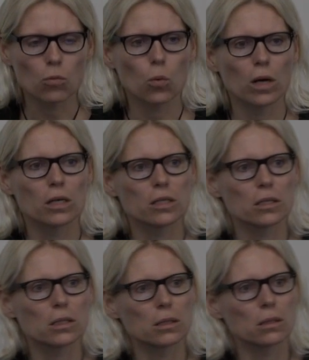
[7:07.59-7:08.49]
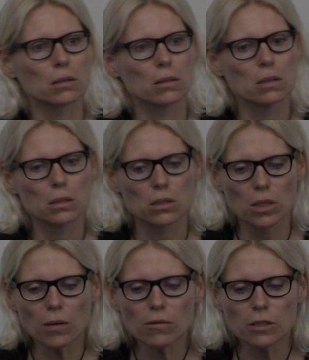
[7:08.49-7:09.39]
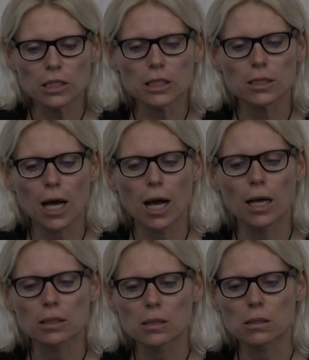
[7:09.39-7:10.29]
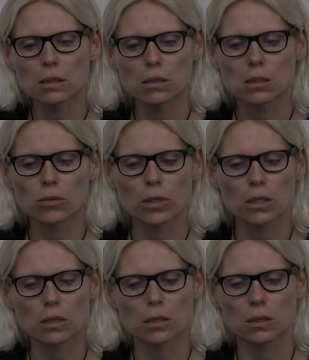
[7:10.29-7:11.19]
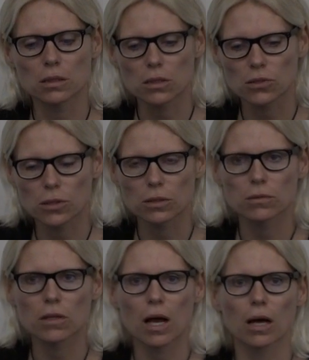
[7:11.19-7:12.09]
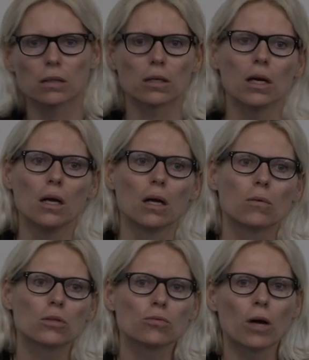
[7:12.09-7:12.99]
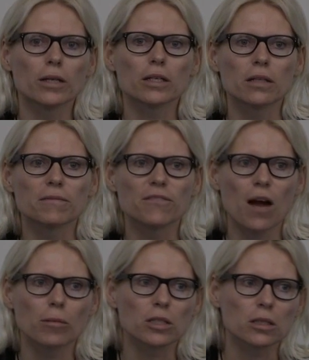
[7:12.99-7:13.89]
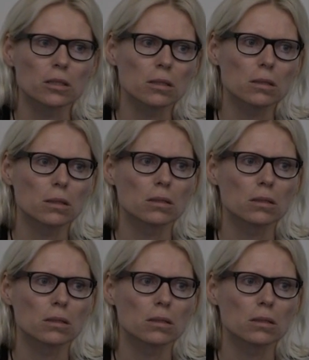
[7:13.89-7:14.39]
was the discovery that this was a condition that was running in families.